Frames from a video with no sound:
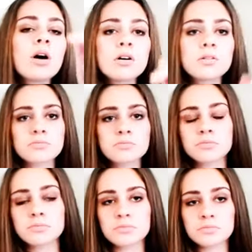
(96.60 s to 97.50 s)
Oh,
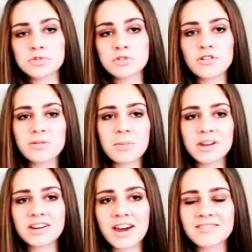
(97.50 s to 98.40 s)
4 people
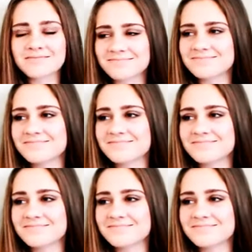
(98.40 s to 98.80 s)
are done.